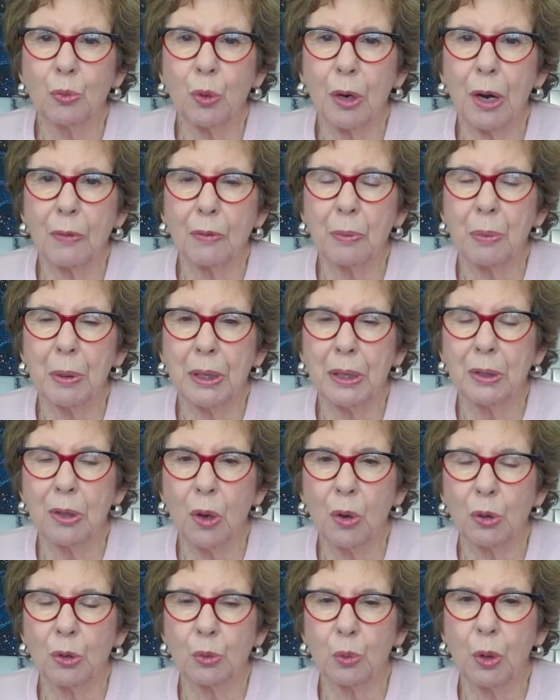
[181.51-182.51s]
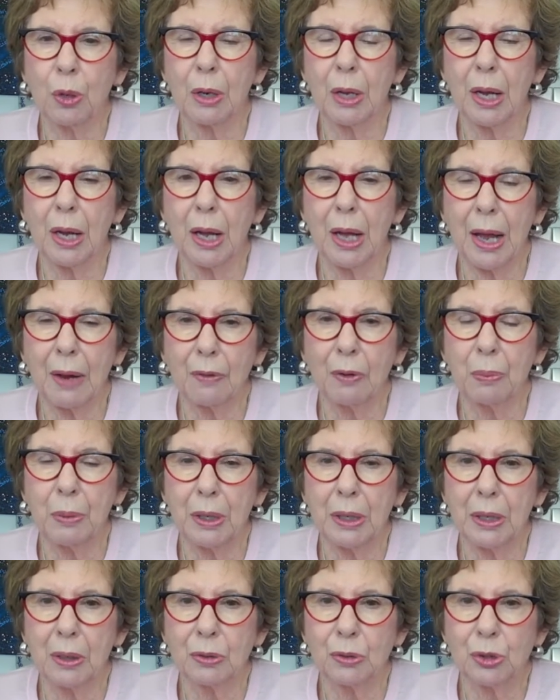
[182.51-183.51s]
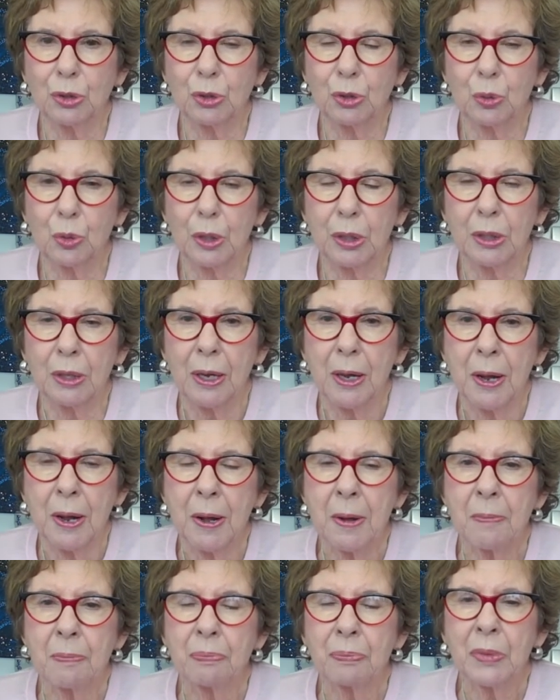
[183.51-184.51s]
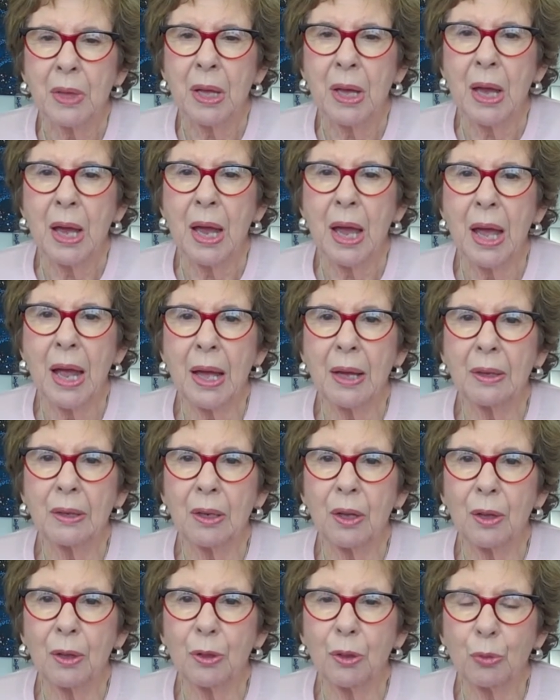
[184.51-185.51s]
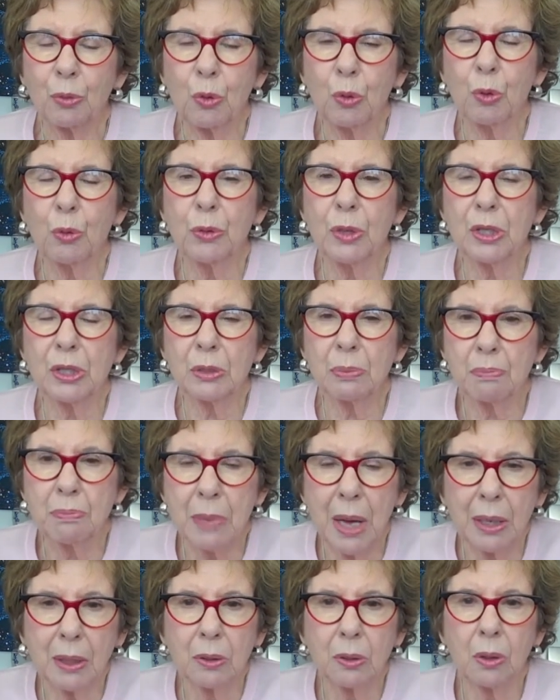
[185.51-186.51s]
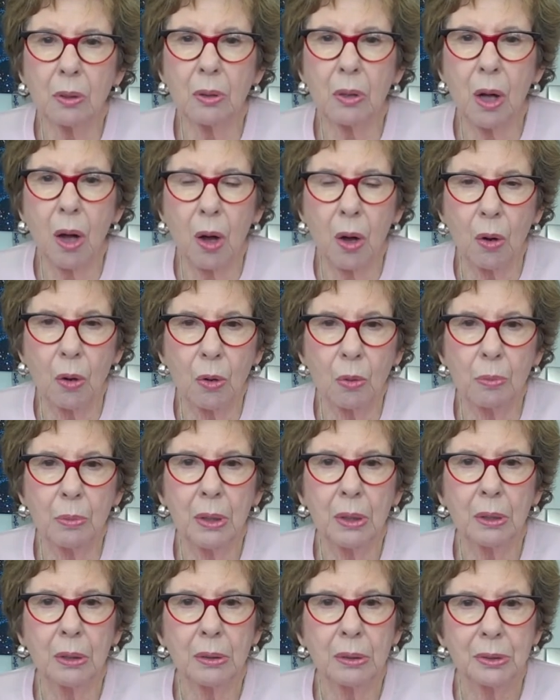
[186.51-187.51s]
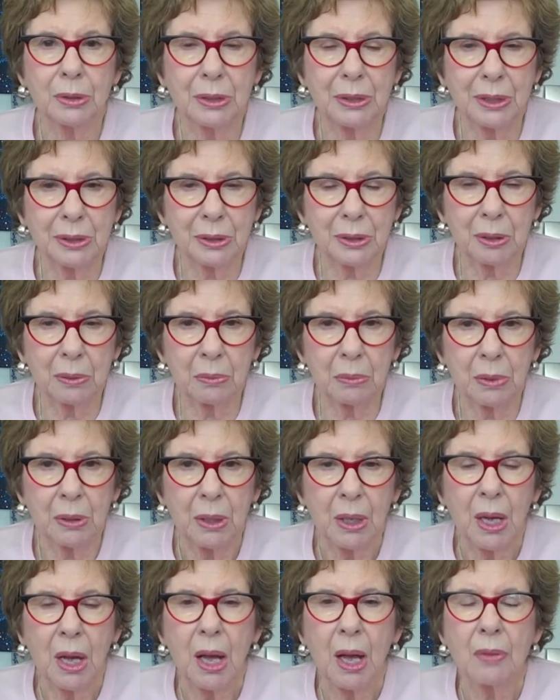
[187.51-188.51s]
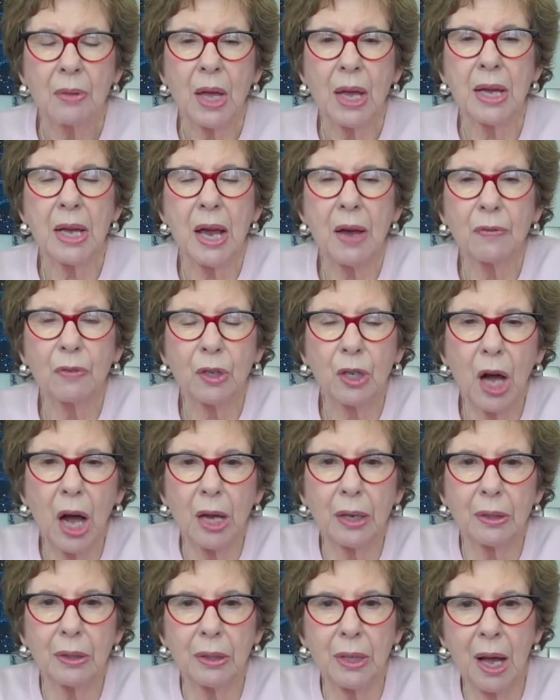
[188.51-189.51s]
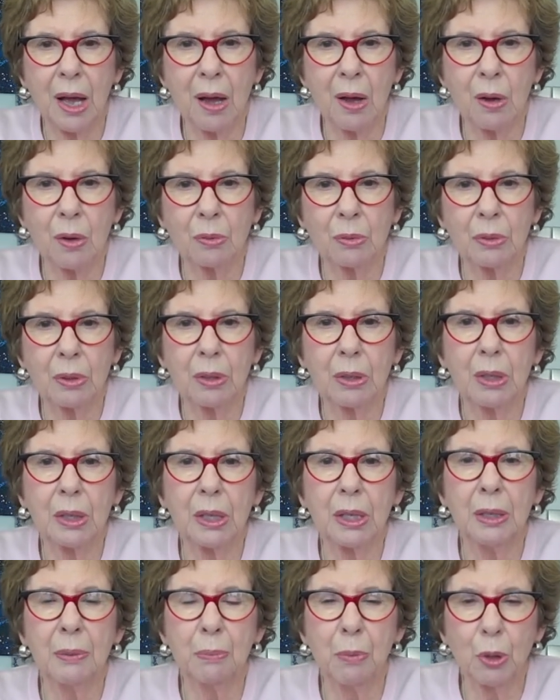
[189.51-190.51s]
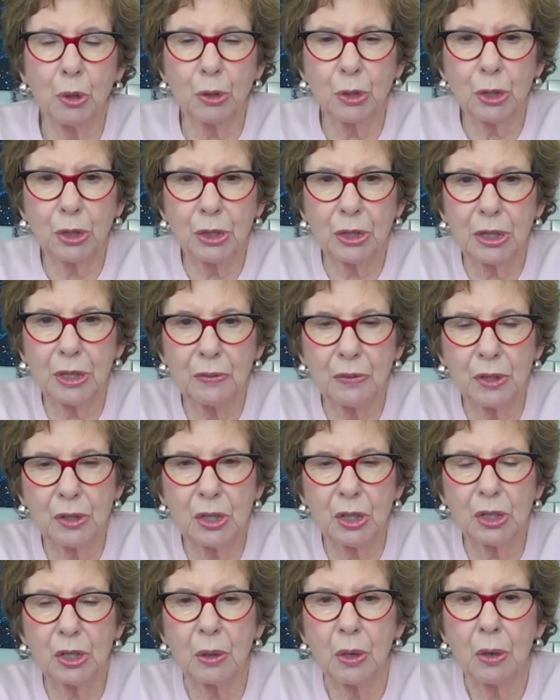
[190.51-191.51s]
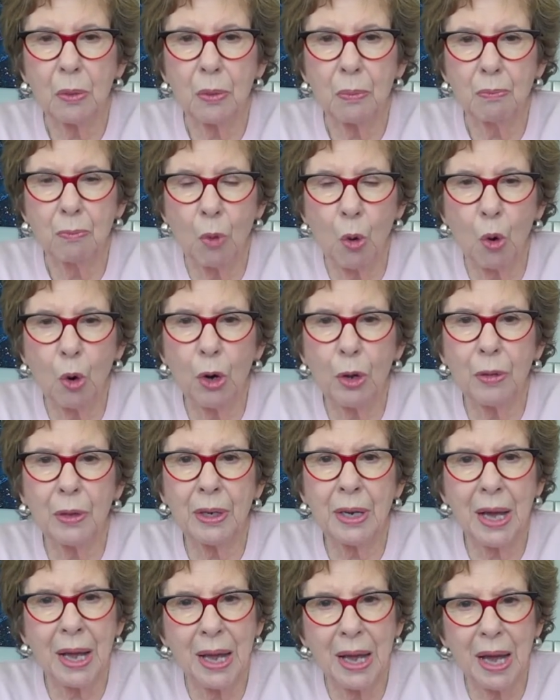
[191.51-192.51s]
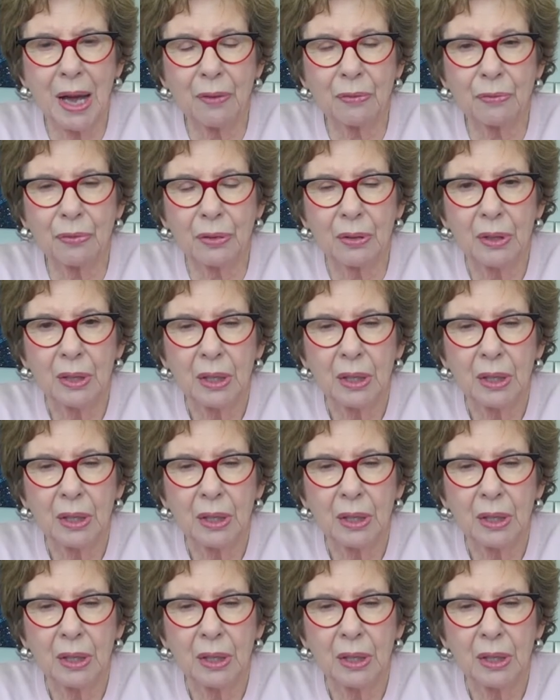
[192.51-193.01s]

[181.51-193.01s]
where everybody knows what everybody else is doing. And through this medical home system, they have cut down emergency visits more than half.